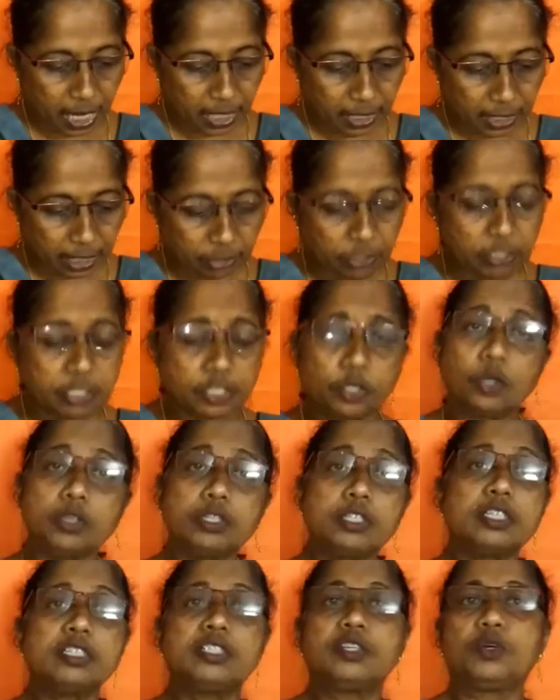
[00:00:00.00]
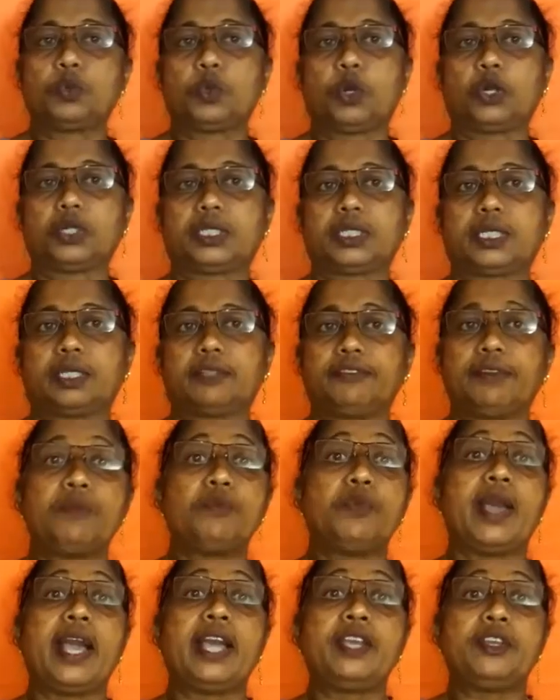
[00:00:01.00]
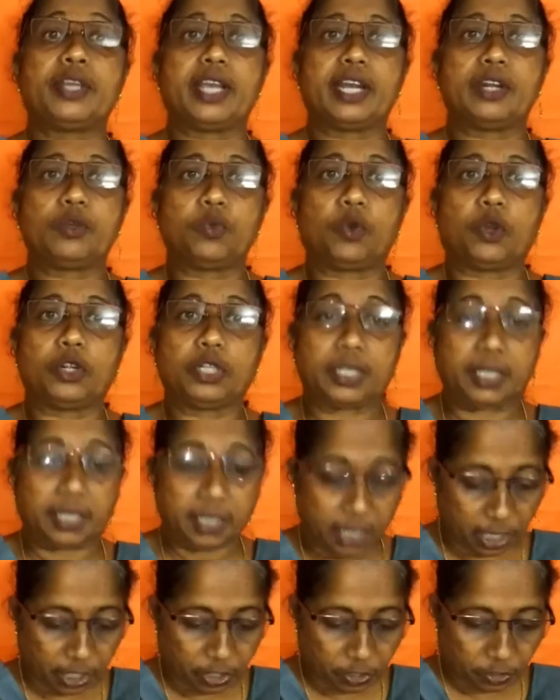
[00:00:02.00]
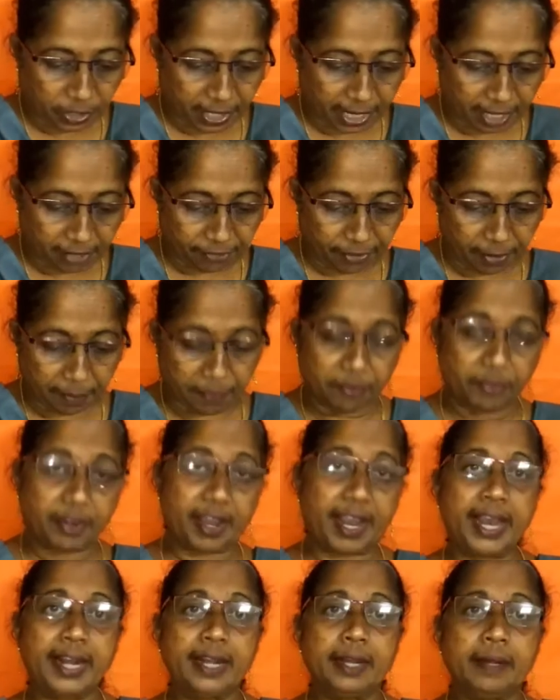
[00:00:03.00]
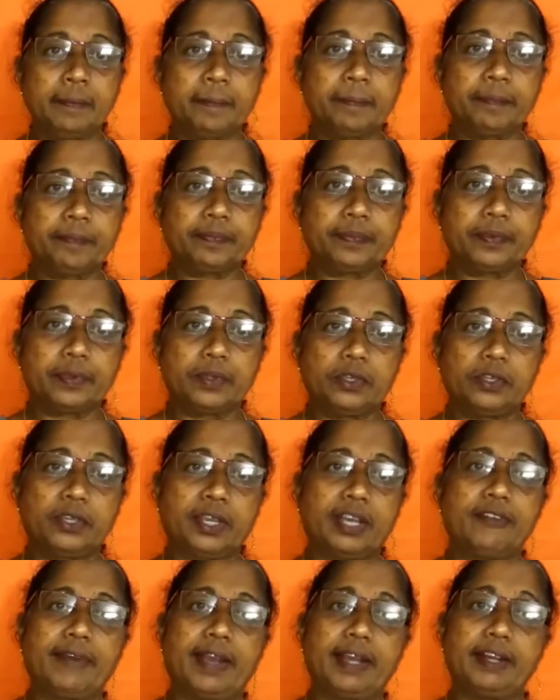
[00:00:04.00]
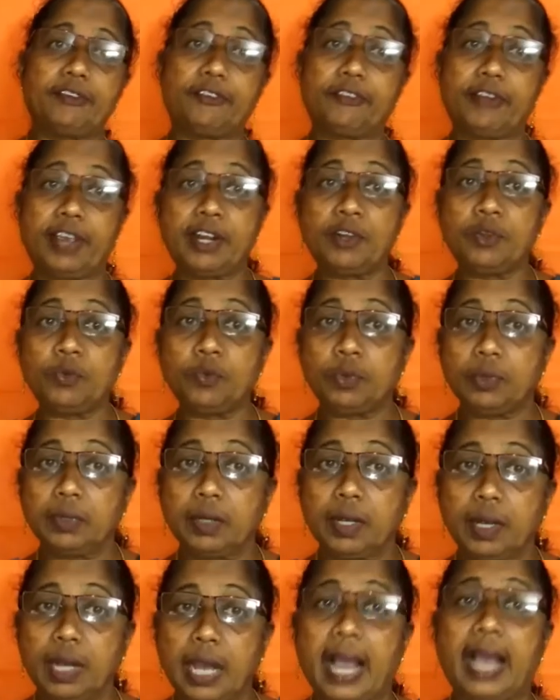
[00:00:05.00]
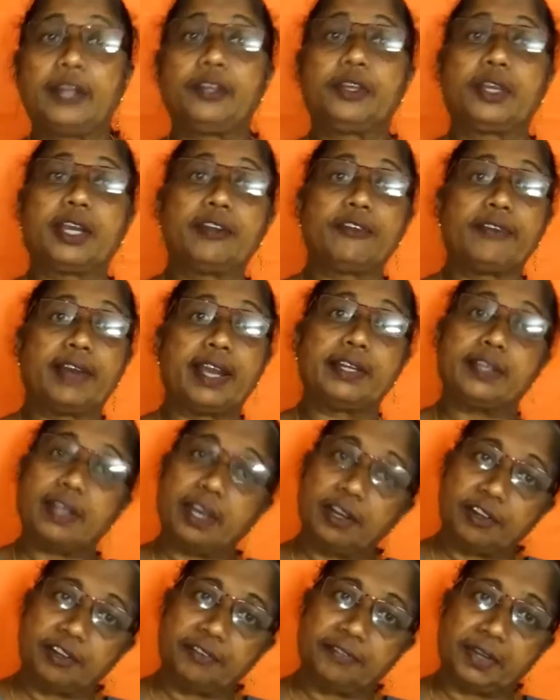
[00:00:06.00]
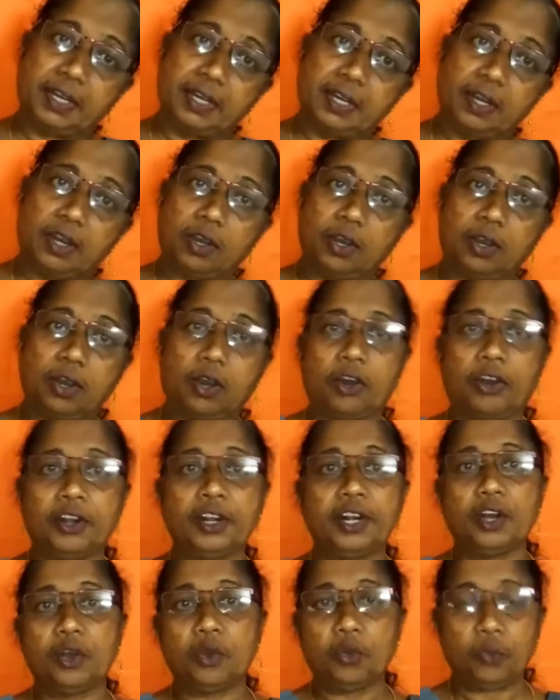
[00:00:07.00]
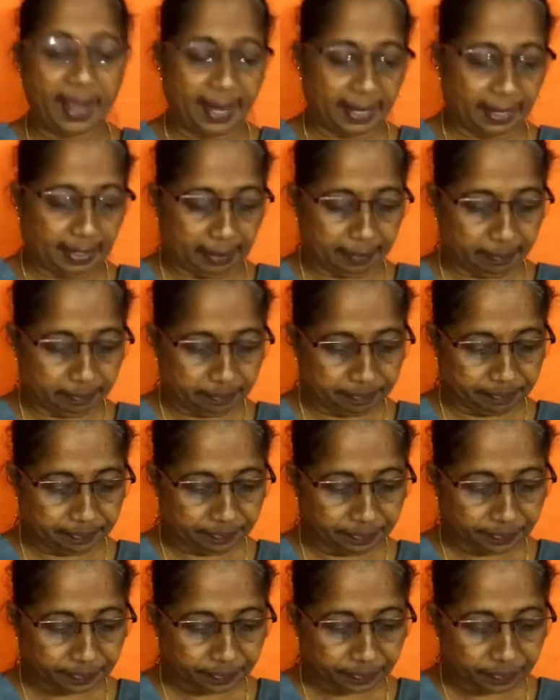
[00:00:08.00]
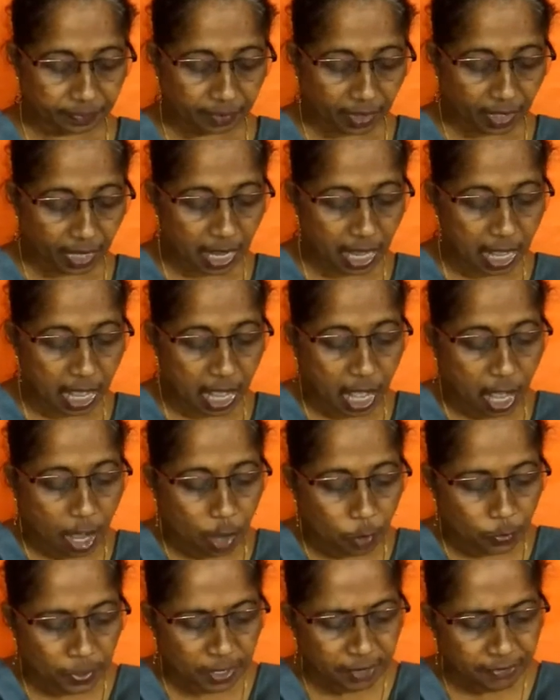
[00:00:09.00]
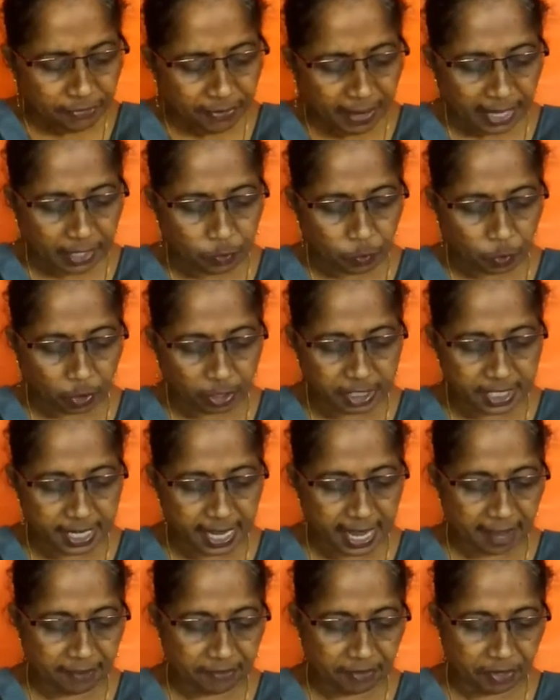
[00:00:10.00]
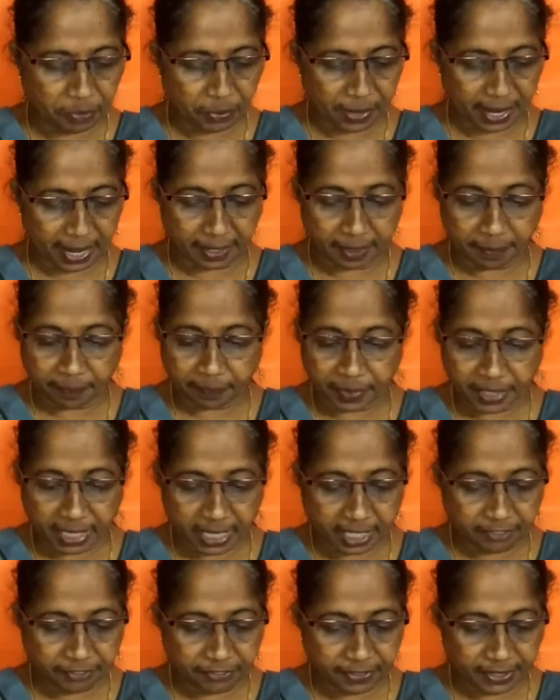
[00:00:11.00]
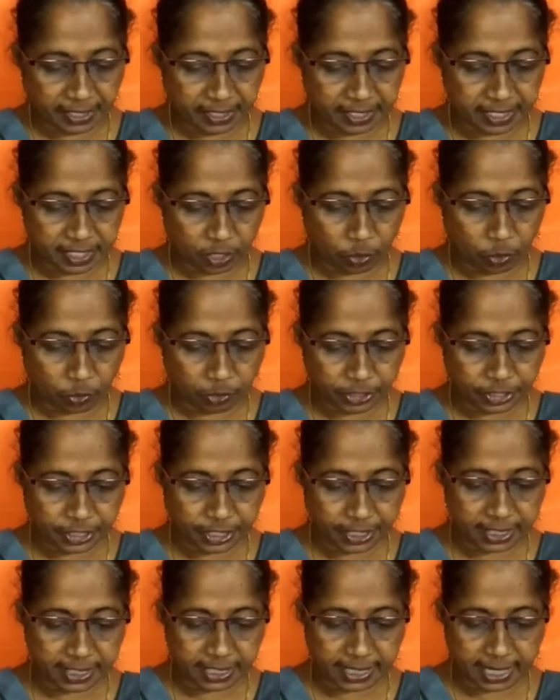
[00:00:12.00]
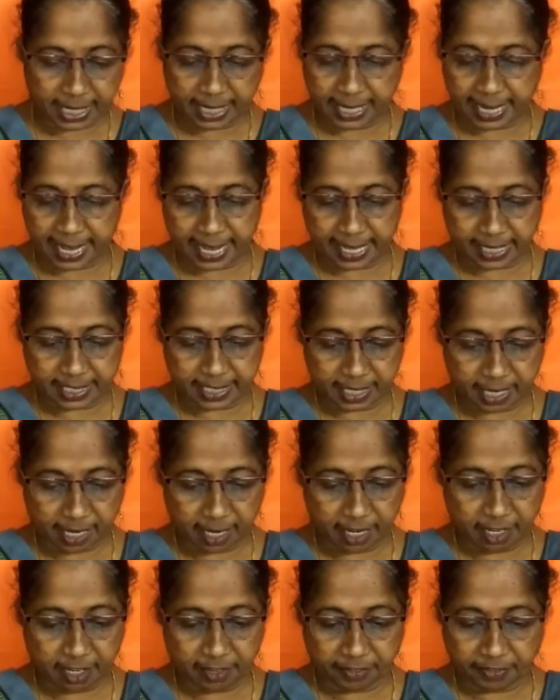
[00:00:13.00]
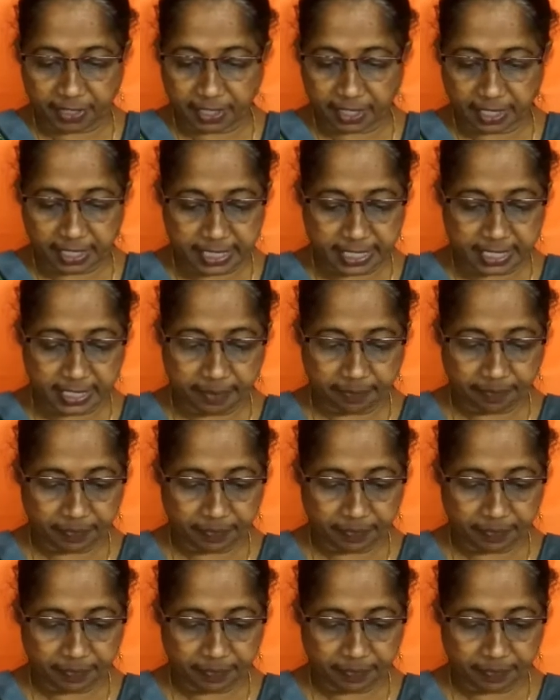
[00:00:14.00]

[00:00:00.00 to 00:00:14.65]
Now the sources of water, from where you get water, you get from rain, you can write rain and you can write river or well. We find water everywhere. It fills the oceans, lakes, rivers